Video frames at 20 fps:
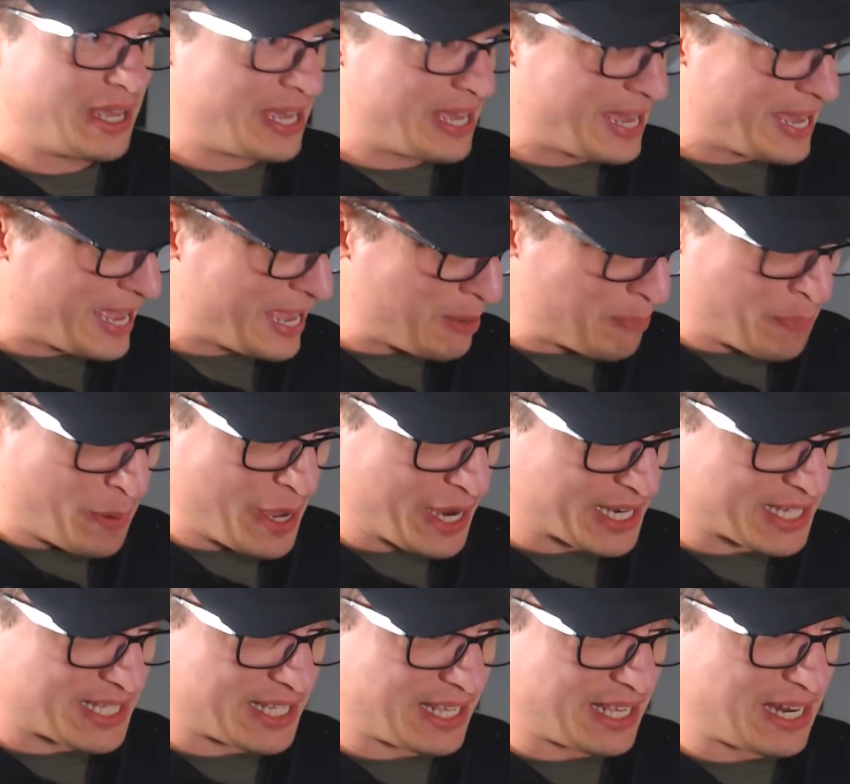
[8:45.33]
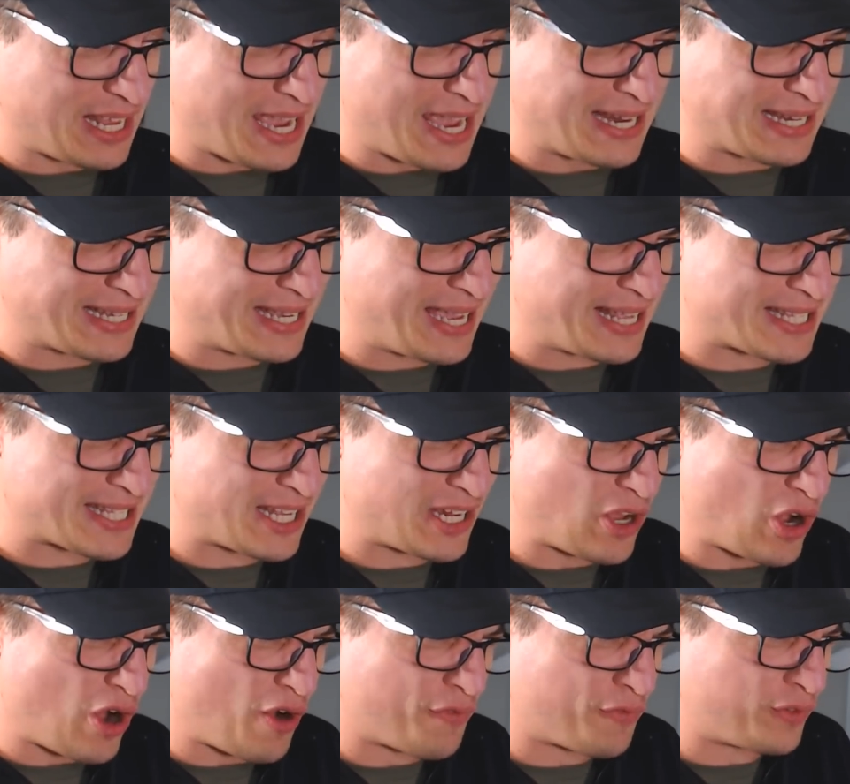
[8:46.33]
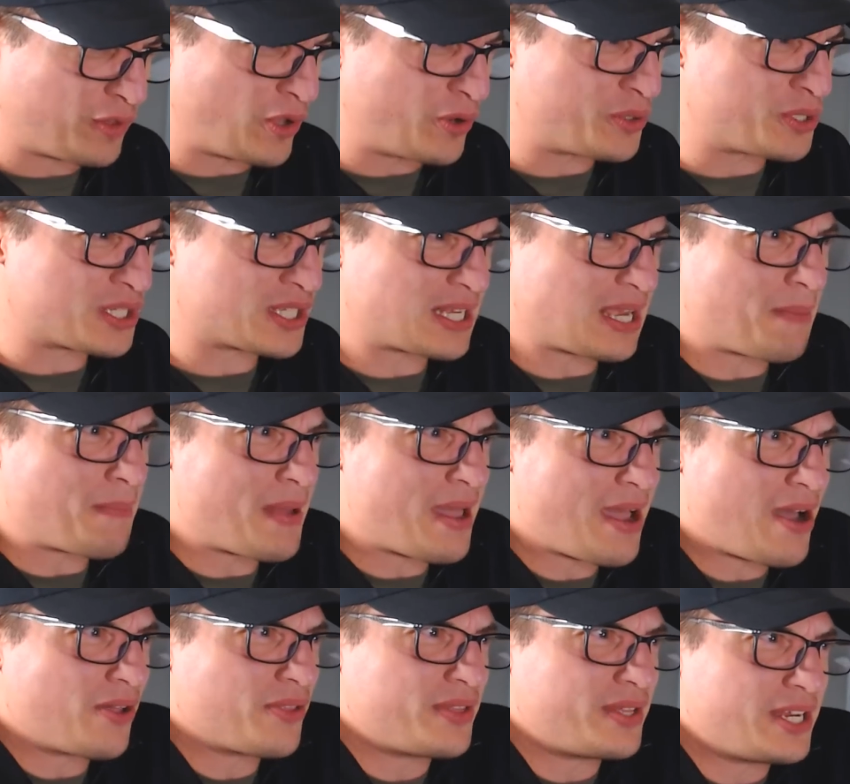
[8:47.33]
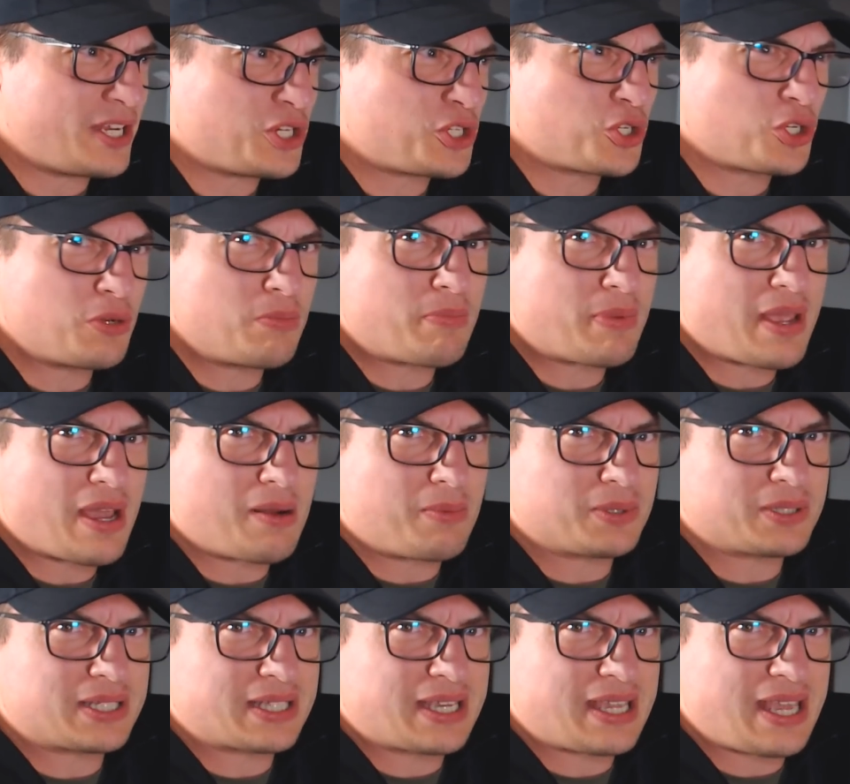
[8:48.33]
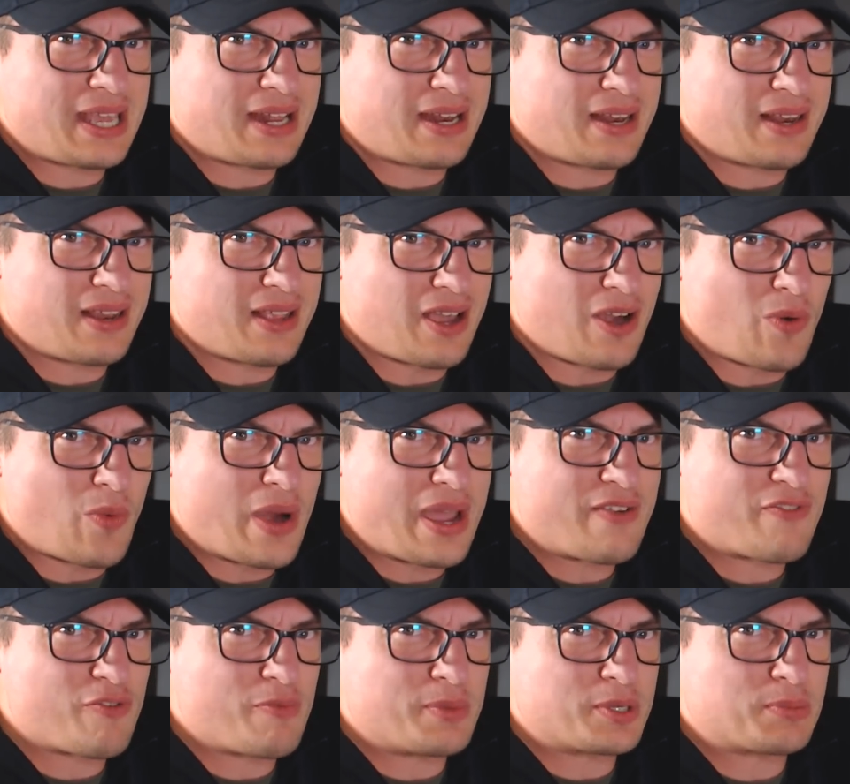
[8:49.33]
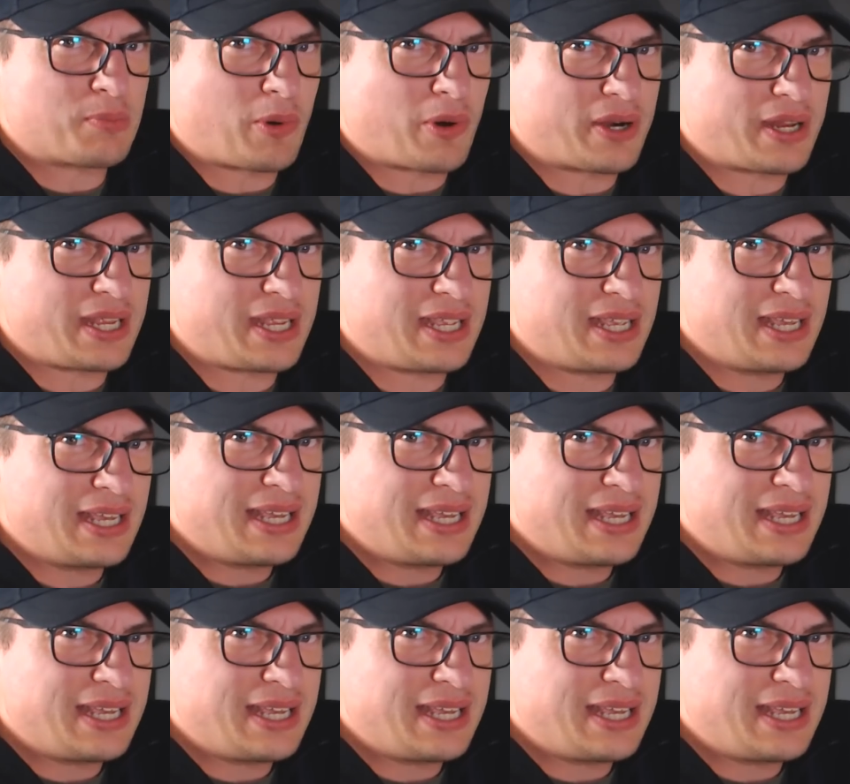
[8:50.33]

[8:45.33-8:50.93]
He picks it and gets an offload somehow that he shouldn't be able to get away from his body.